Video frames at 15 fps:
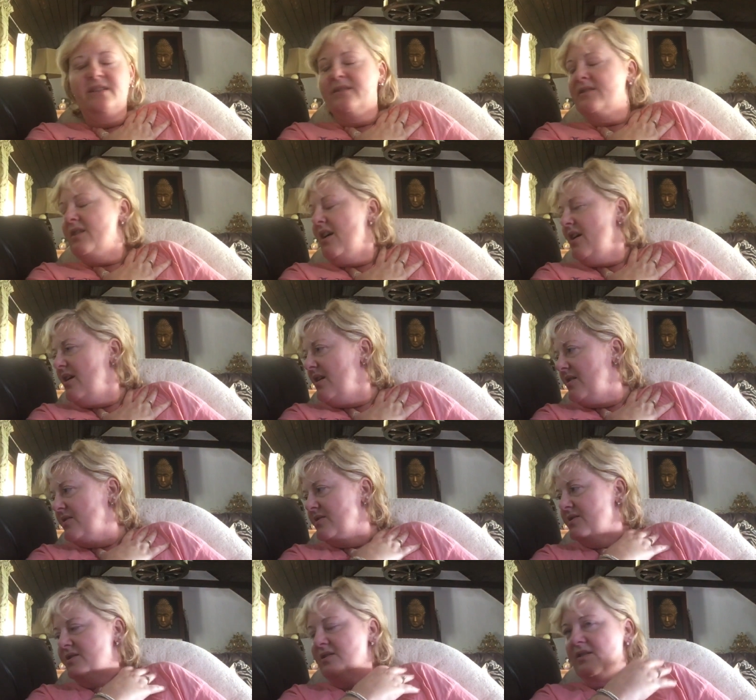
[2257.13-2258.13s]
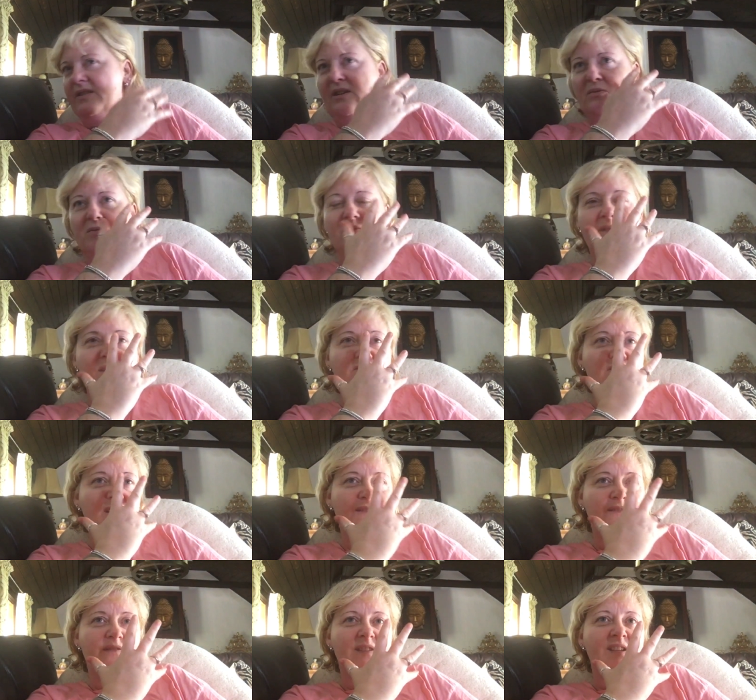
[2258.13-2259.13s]
Turned, and there was all these
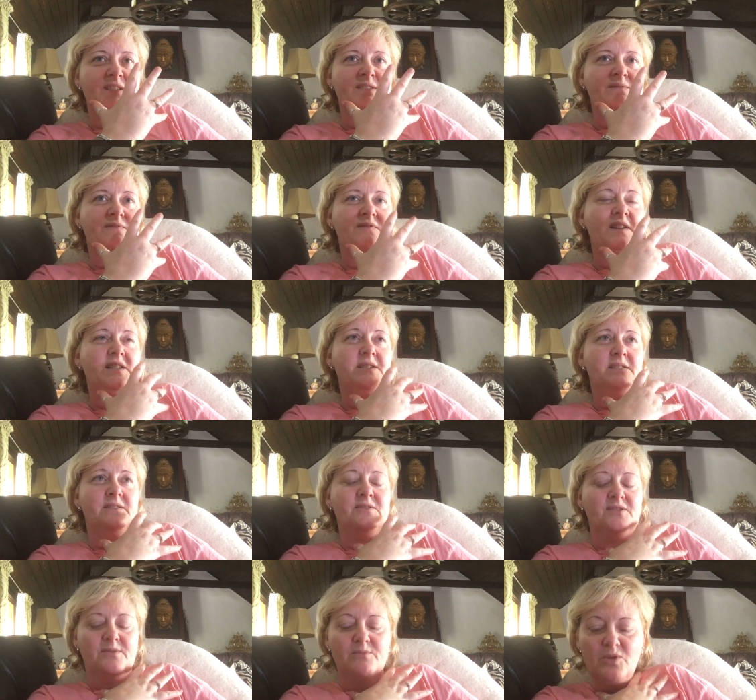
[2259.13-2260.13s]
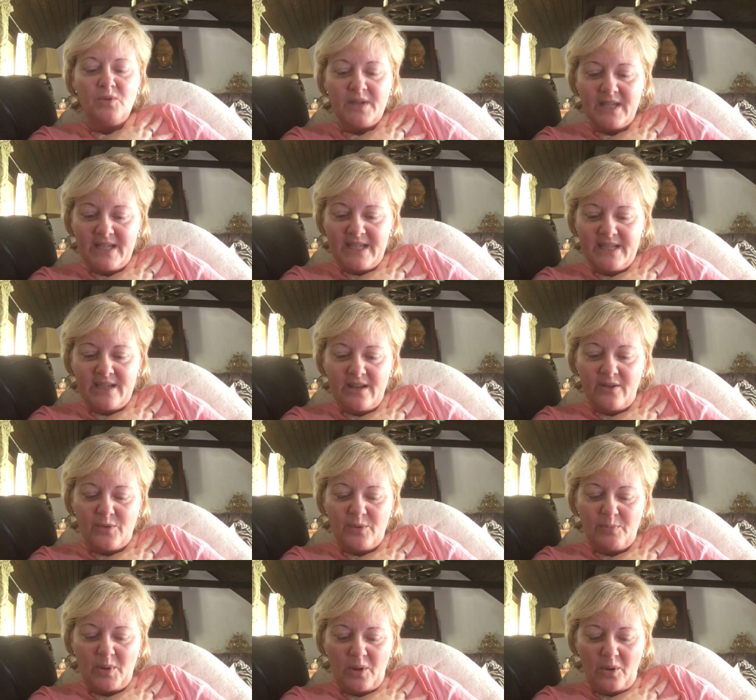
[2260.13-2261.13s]
really fearsome faces on them looking in on
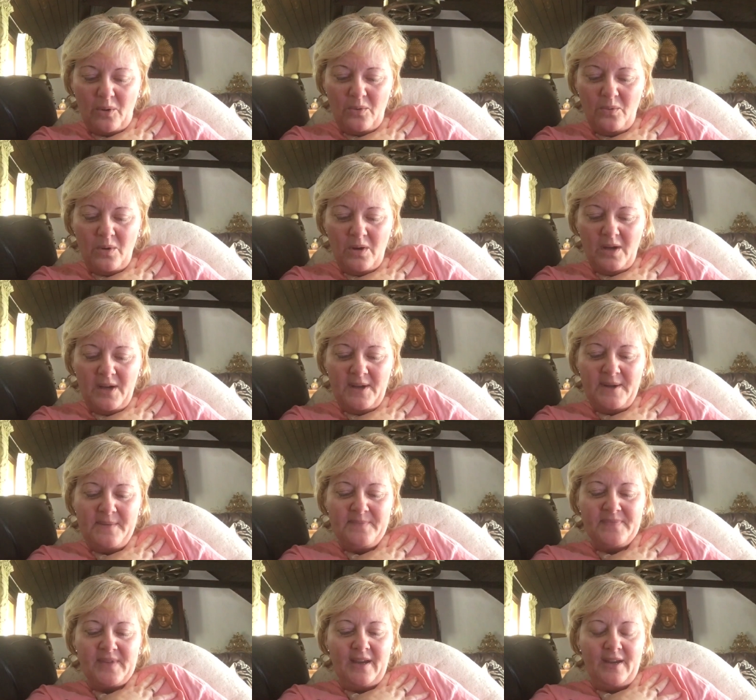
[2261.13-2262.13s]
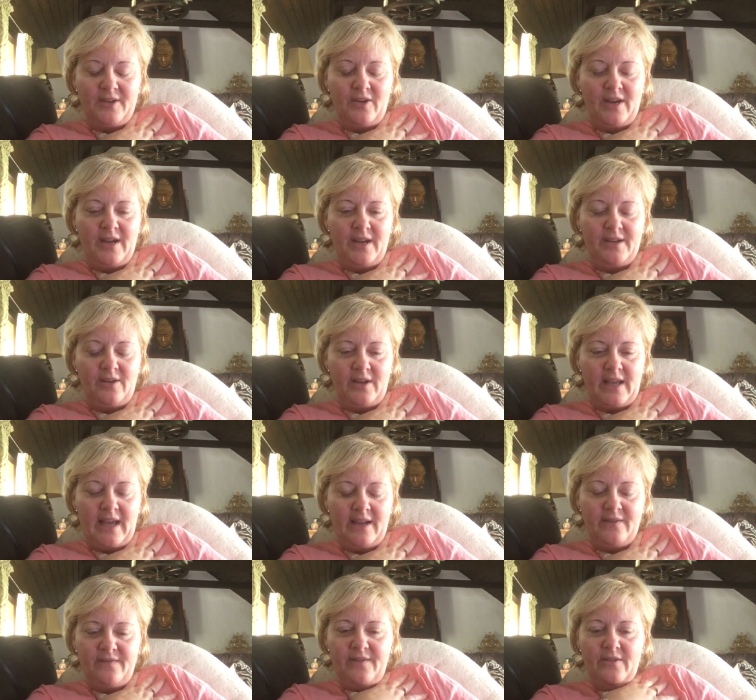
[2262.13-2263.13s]
the pool. And I
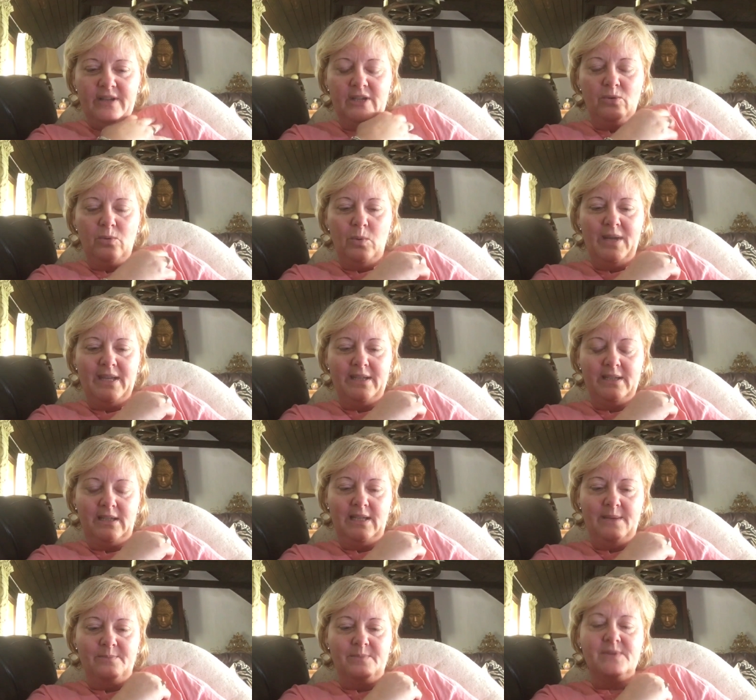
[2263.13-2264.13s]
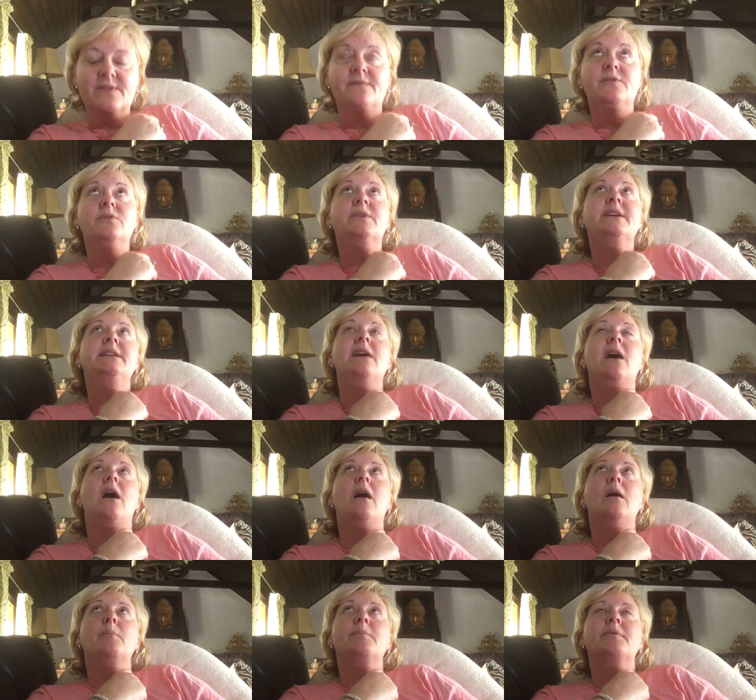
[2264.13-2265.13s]
had a very quick glimpse of looking
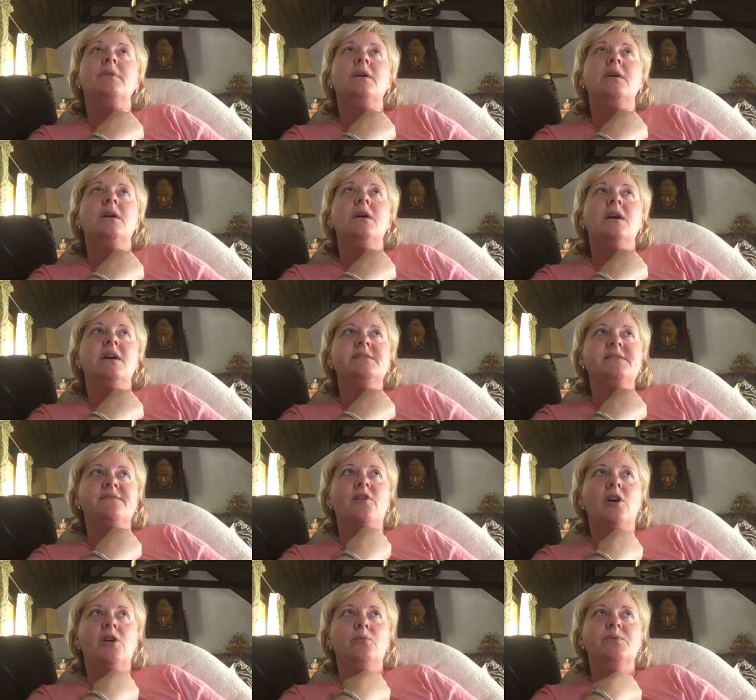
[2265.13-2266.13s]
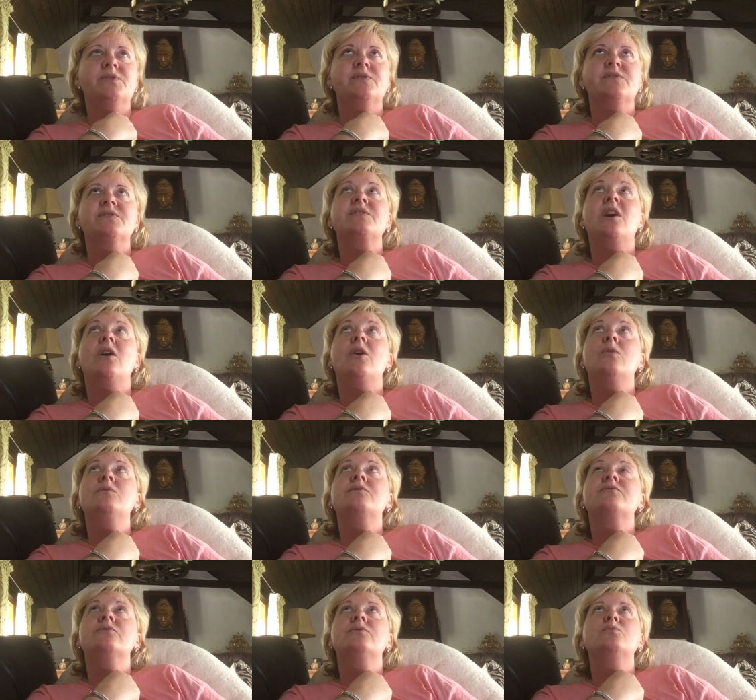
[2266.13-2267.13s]
up as if I was the soul
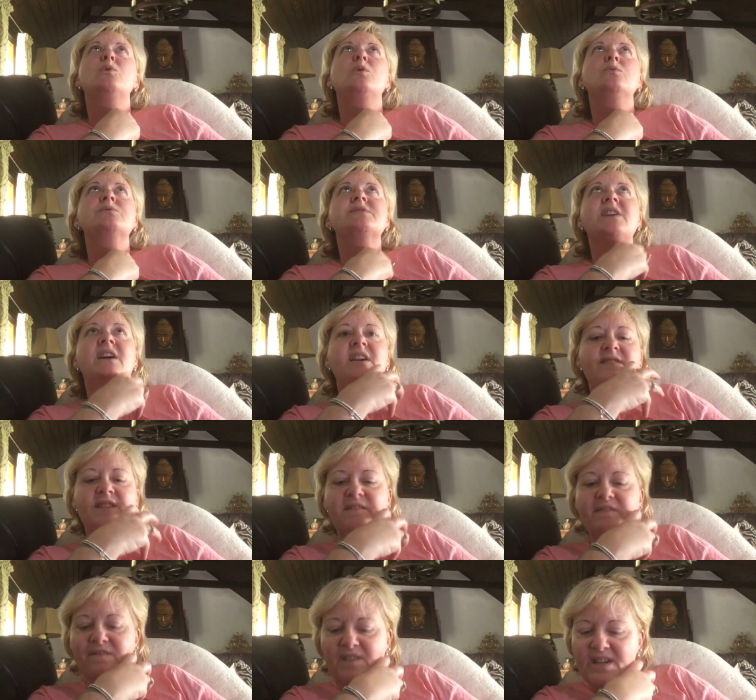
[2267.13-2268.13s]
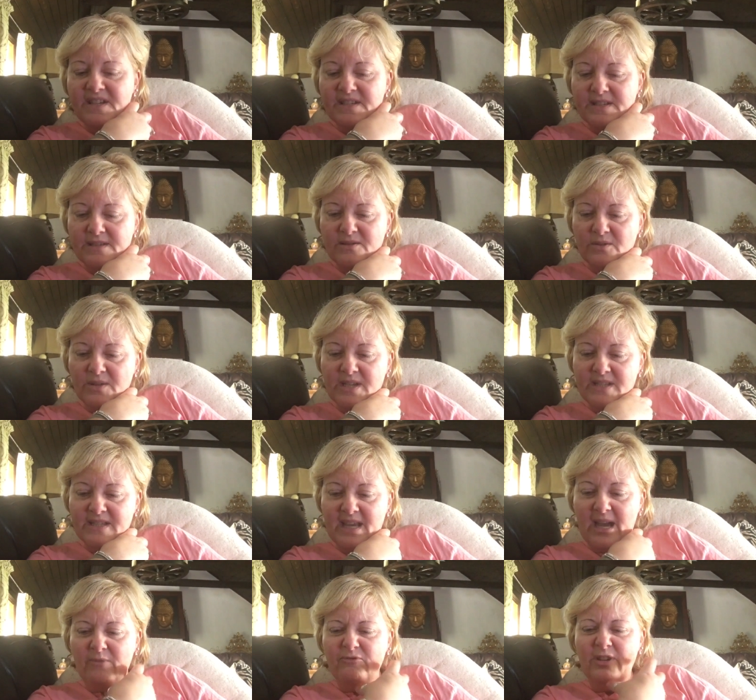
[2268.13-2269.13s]
through the water, and their faces looking
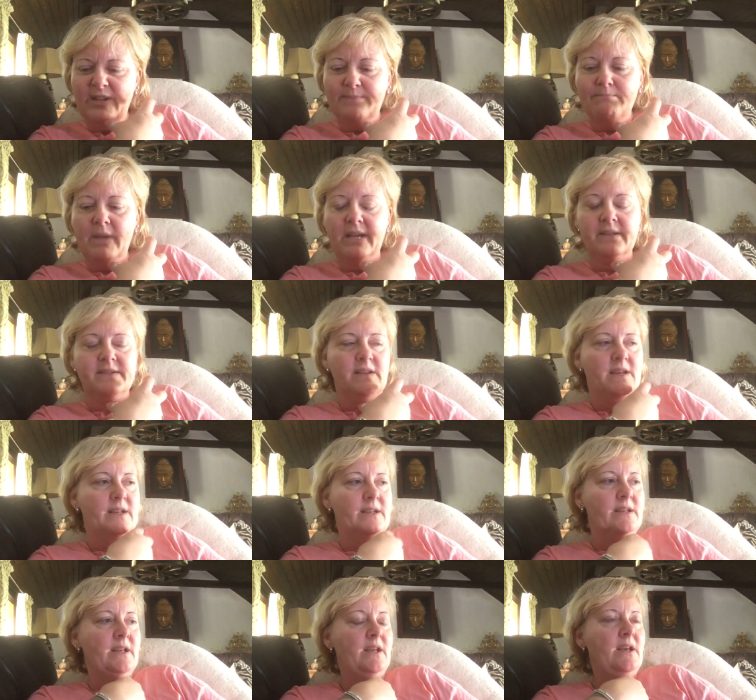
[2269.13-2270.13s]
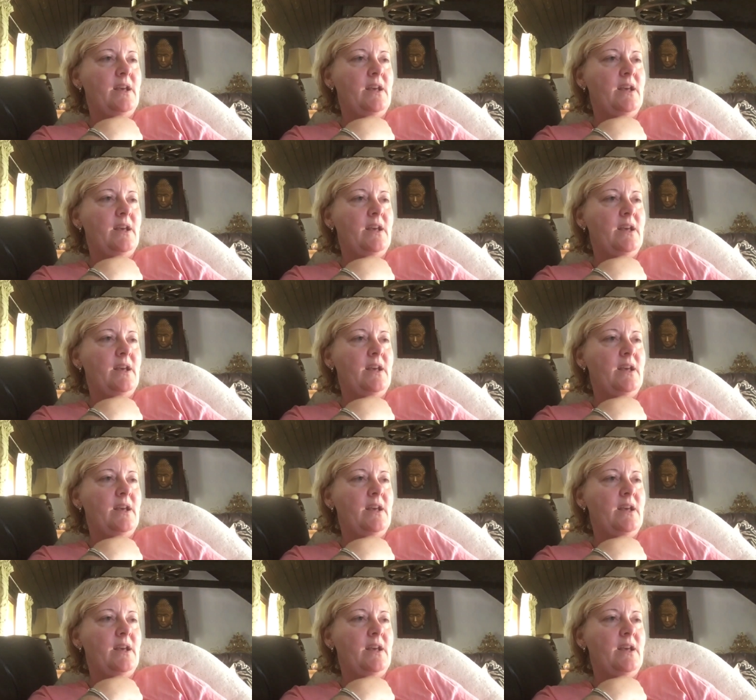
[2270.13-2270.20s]
down, really menacing.